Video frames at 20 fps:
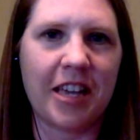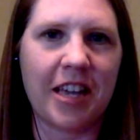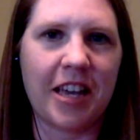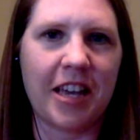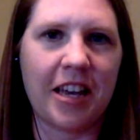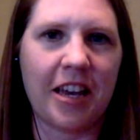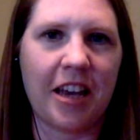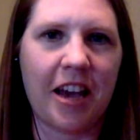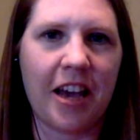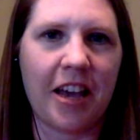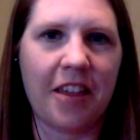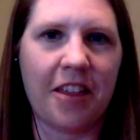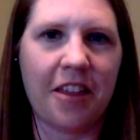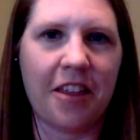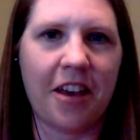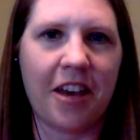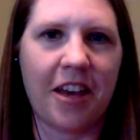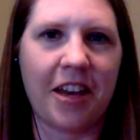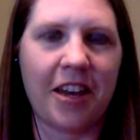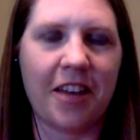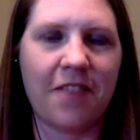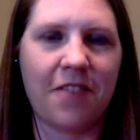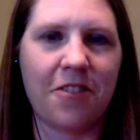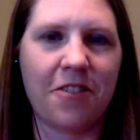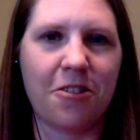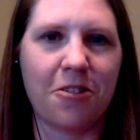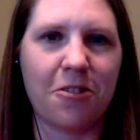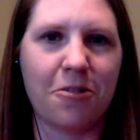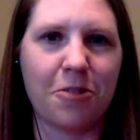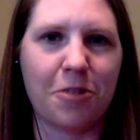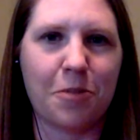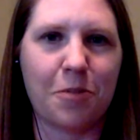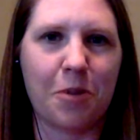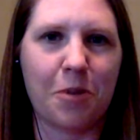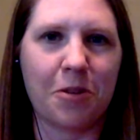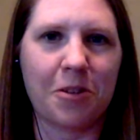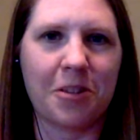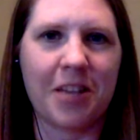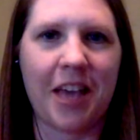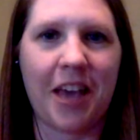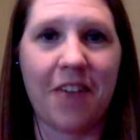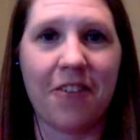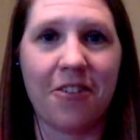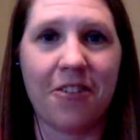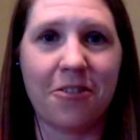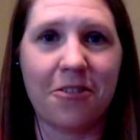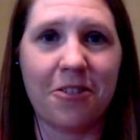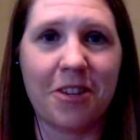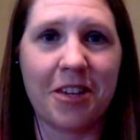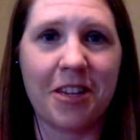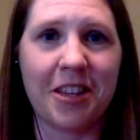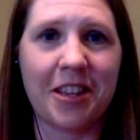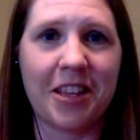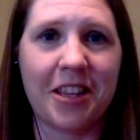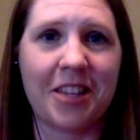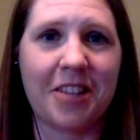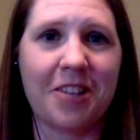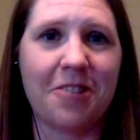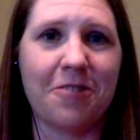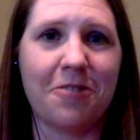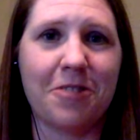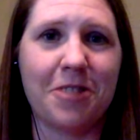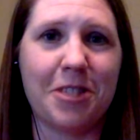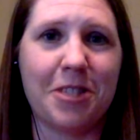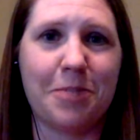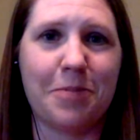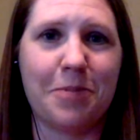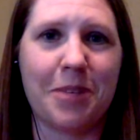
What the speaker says: and I thought if you spoke to everyone, then you would